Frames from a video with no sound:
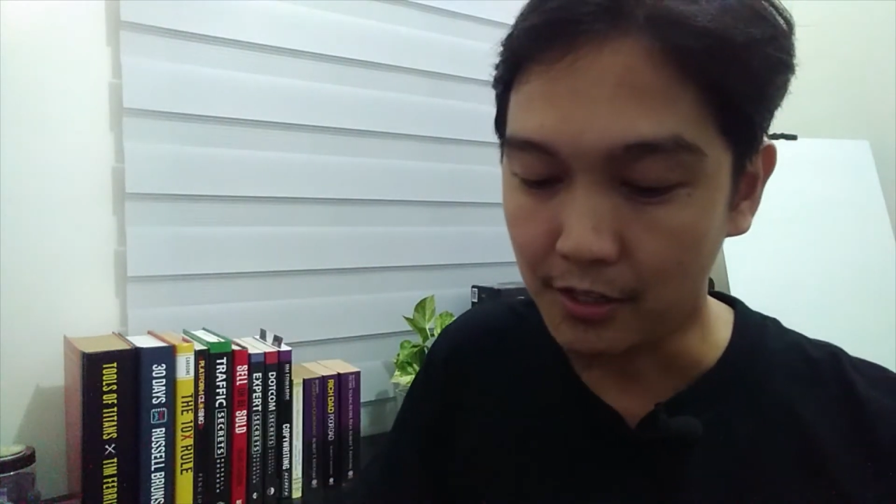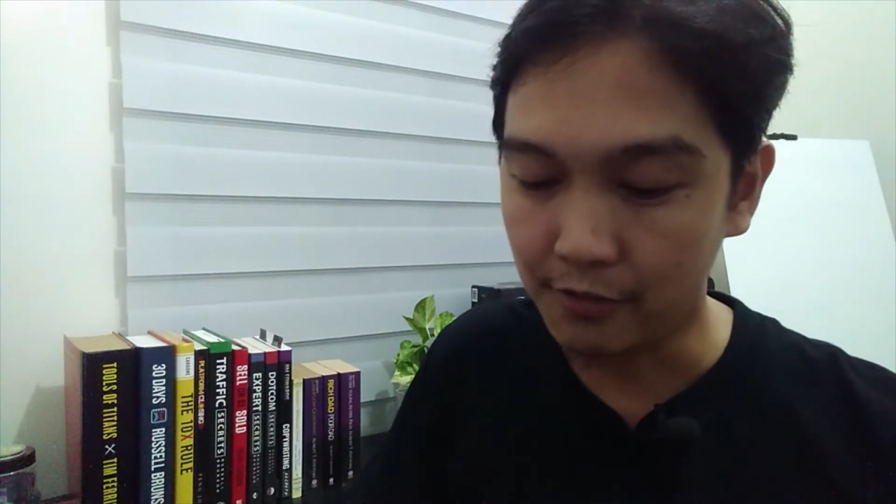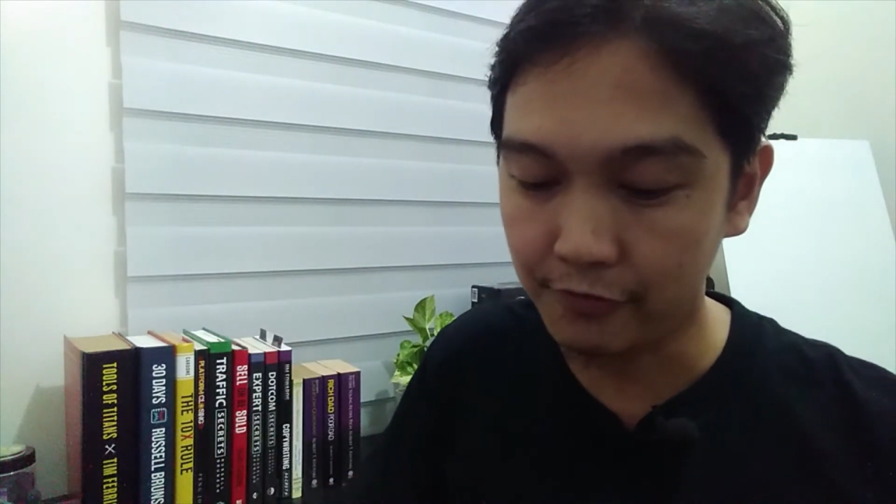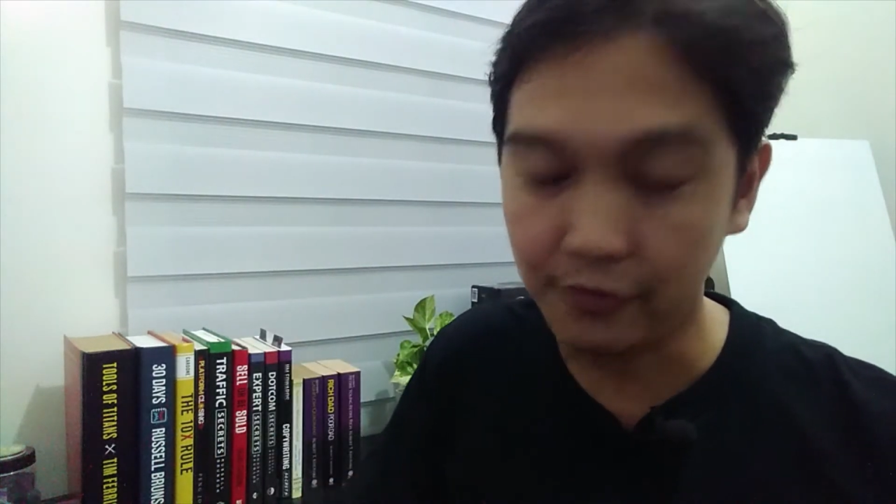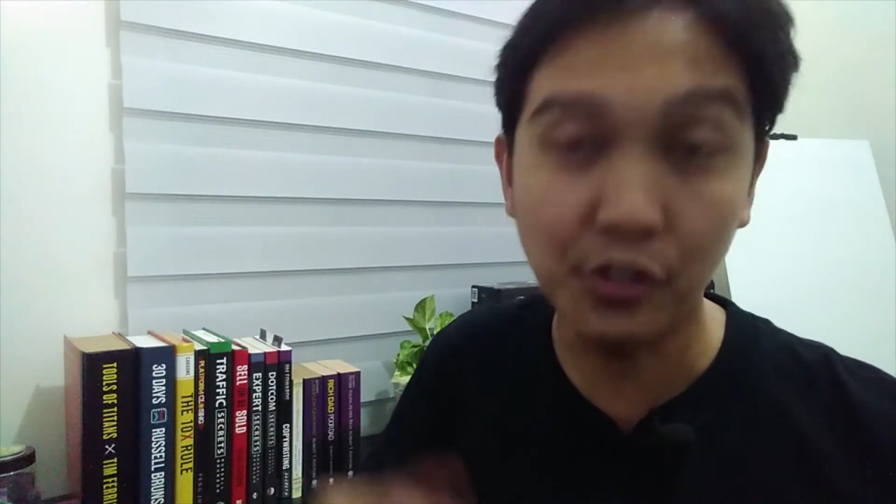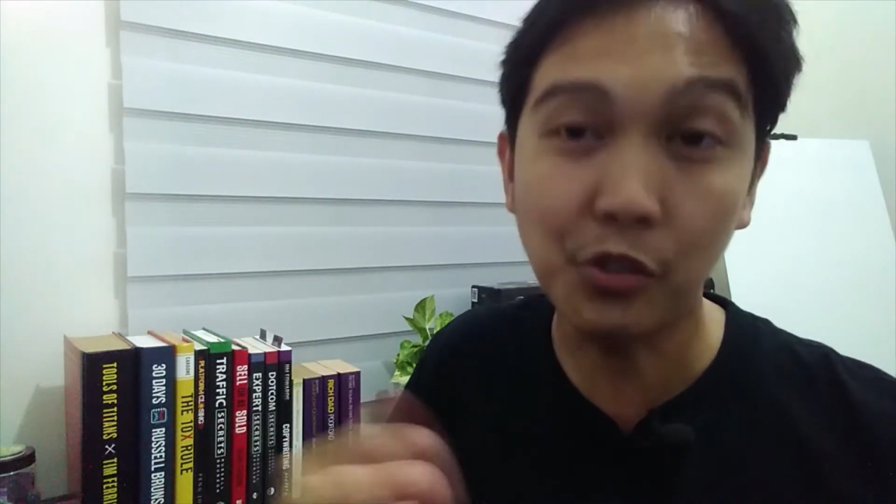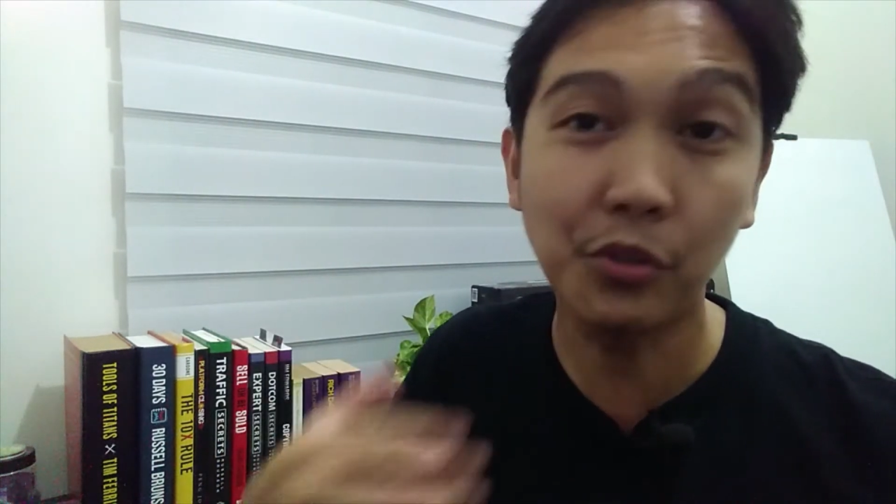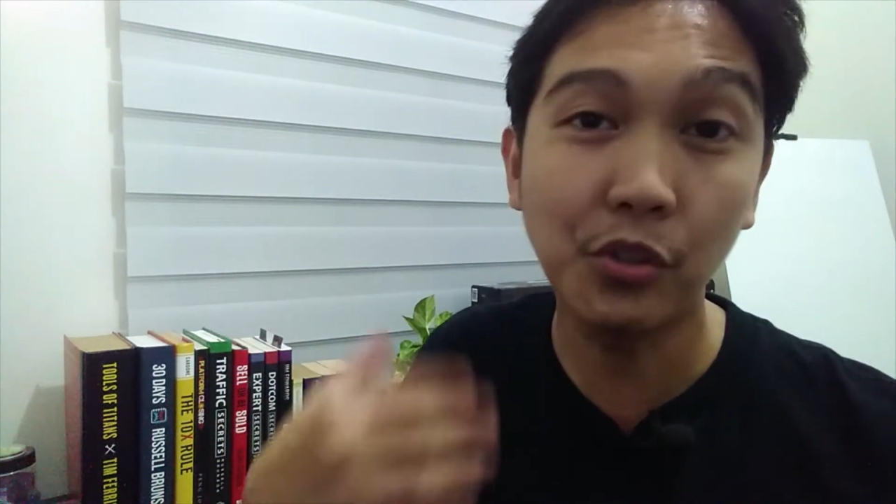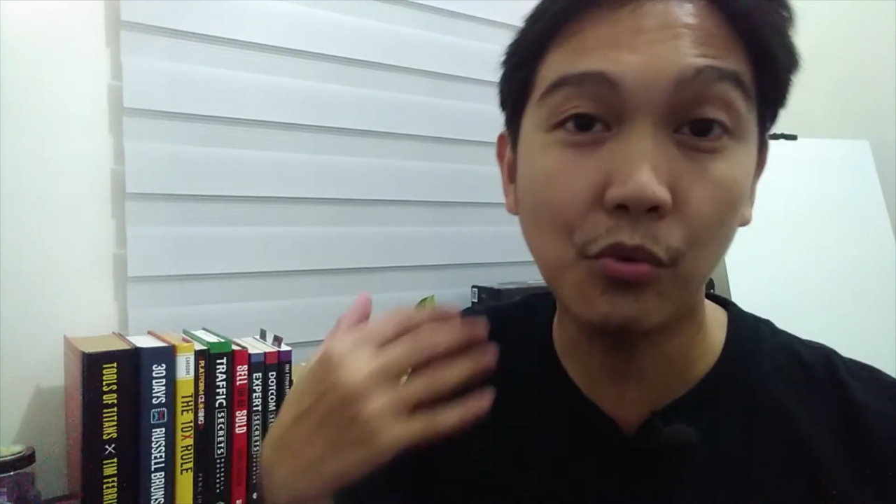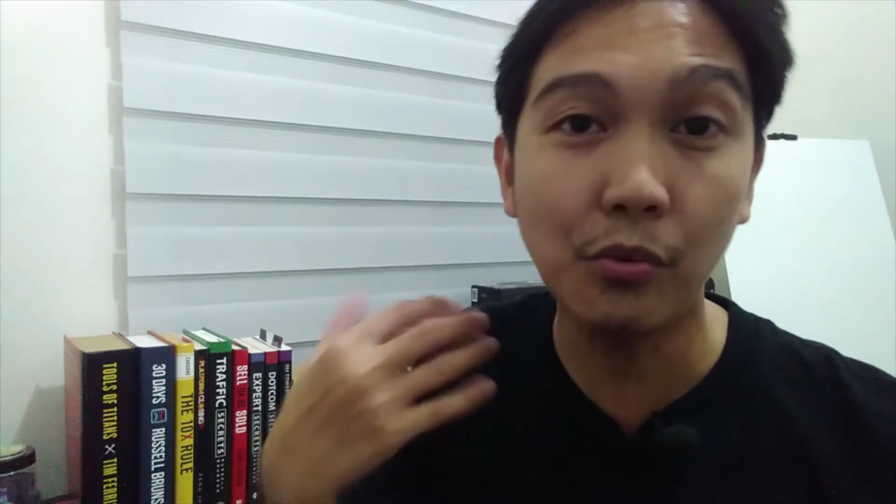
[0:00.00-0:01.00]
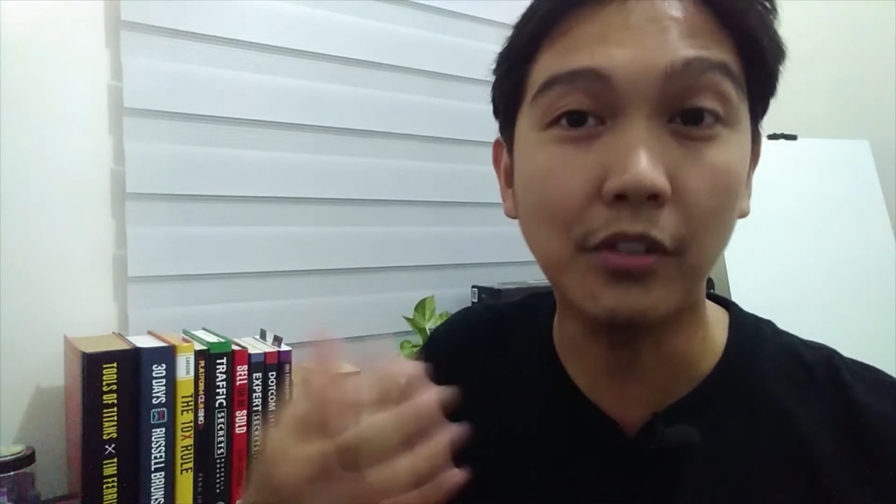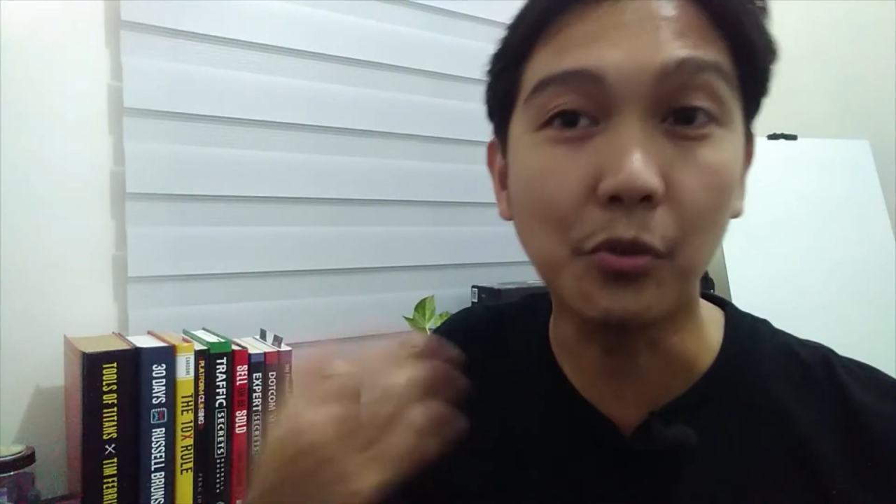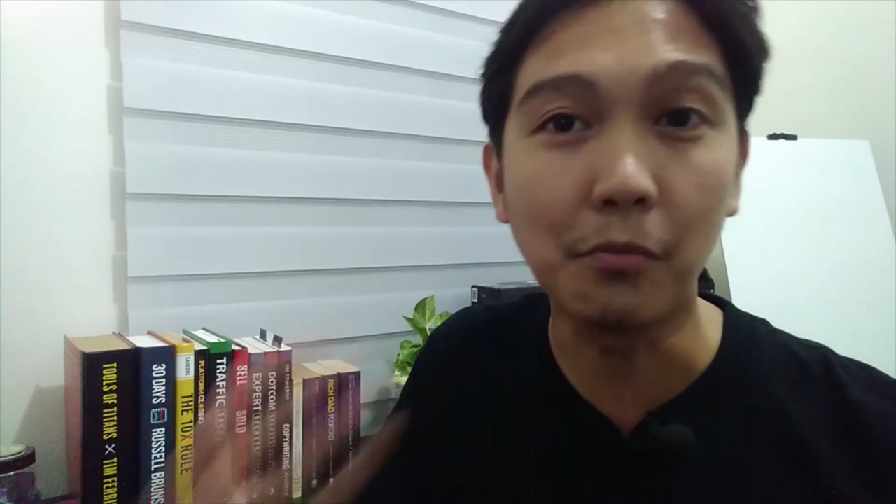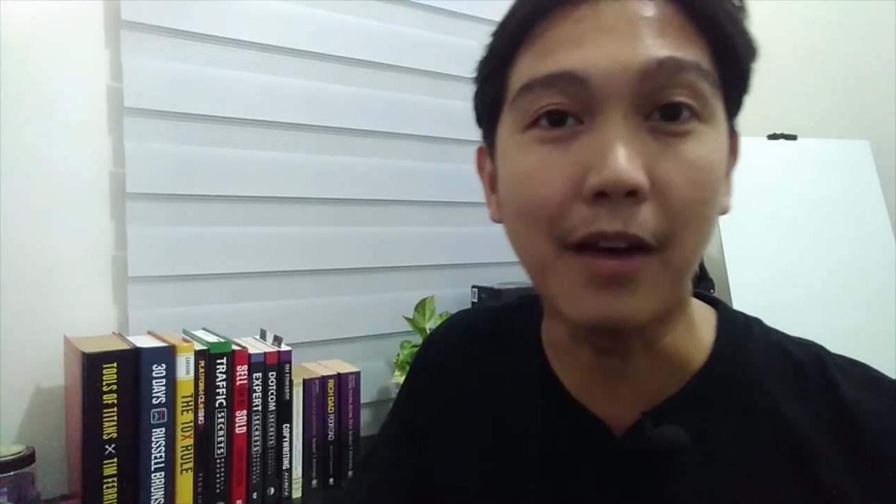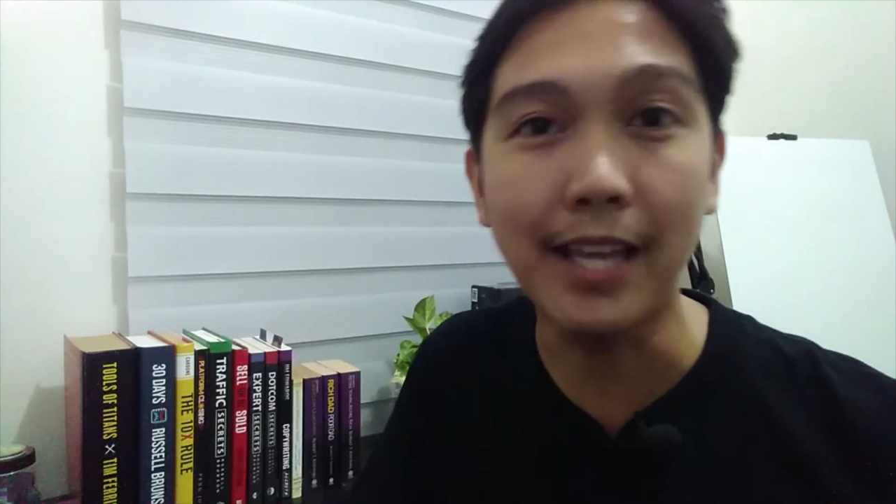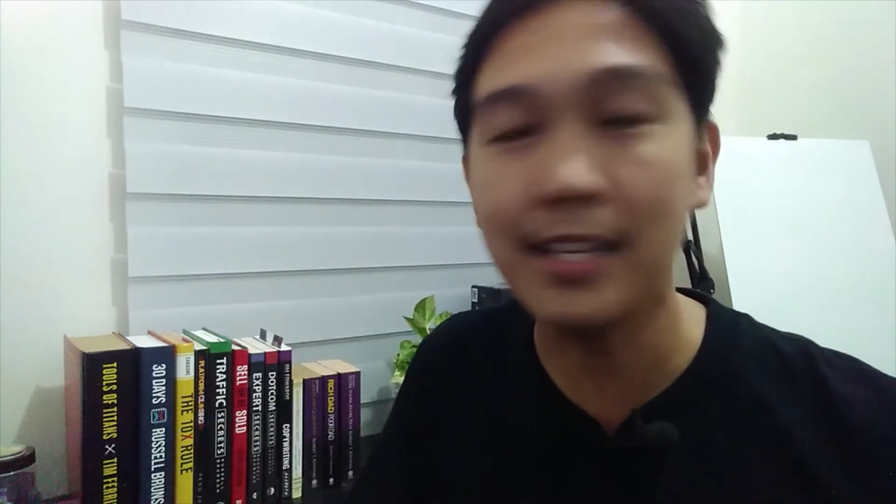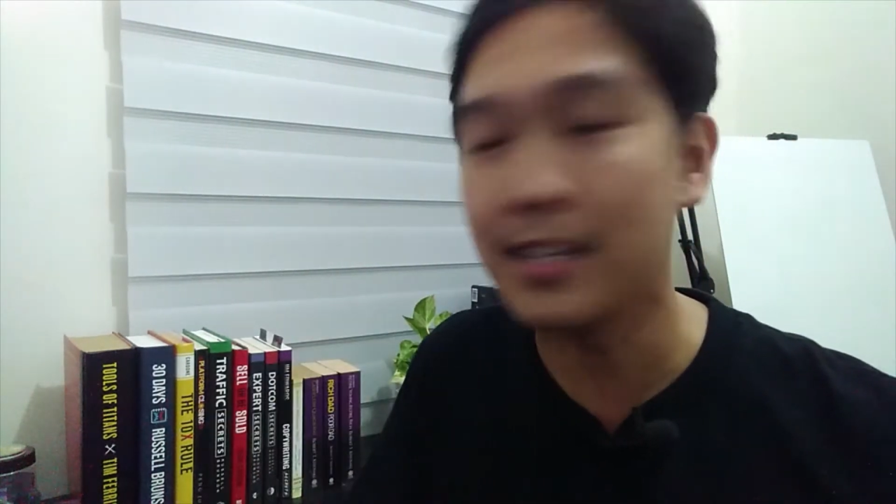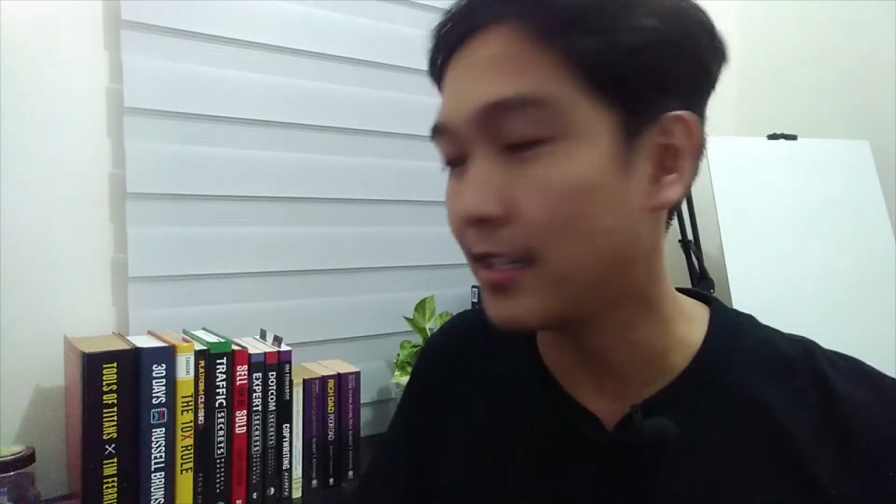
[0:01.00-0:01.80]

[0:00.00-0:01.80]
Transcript: if you don't know where to buy